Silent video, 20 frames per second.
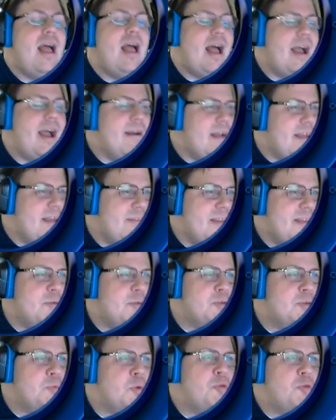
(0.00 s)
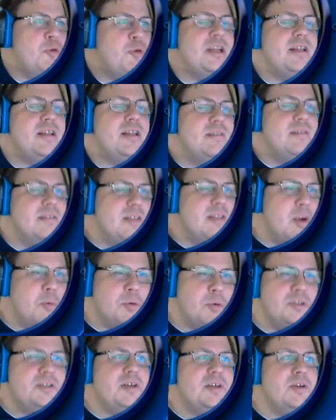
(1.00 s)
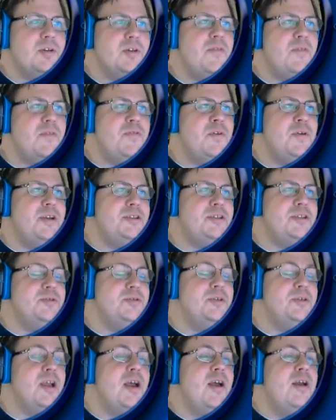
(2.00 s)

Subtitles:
I think it was worth reading. There were still a few issues.